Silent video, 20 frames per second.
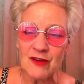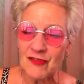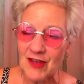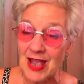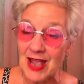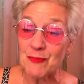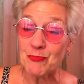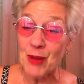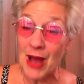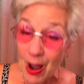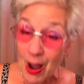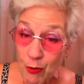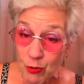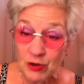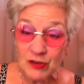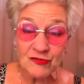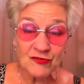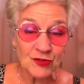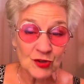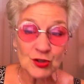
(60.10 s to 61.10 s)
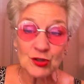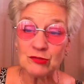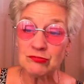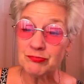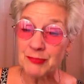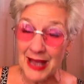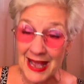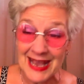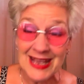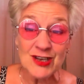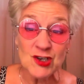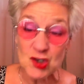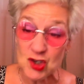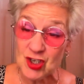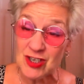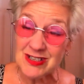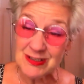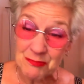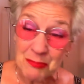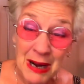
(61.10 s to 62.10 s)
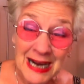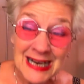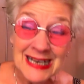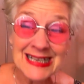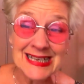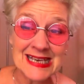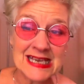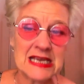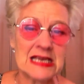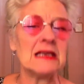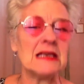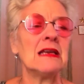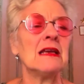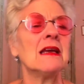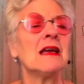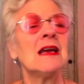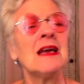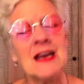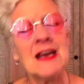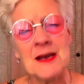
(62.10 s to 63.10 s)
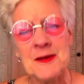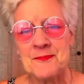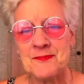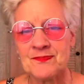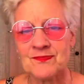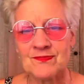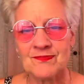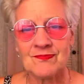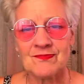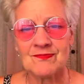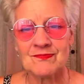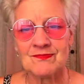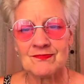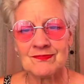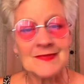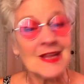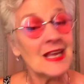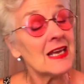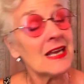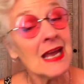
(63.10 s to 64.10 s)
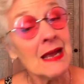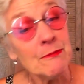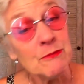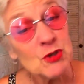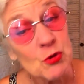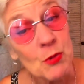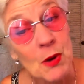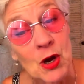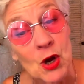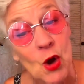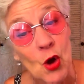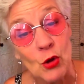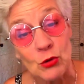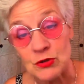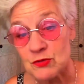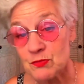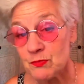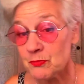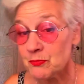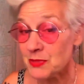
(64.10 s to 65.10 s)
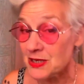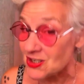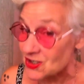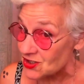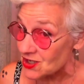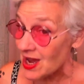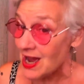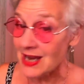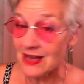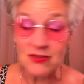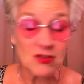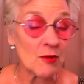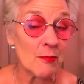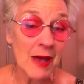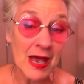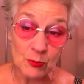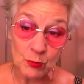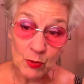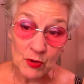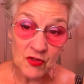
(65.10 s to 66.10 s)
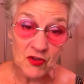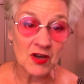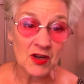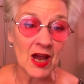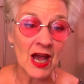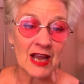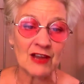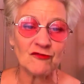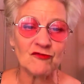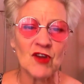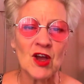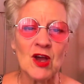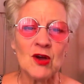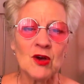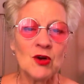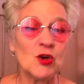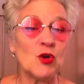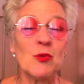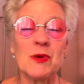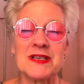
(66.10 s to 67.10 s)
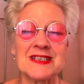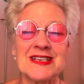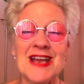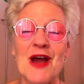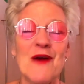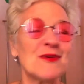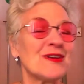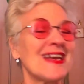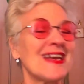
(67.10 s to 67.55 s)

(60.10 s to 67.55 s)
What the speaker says: of a powerful, aged monkey. He came to a halt beside the man with the knife, who was now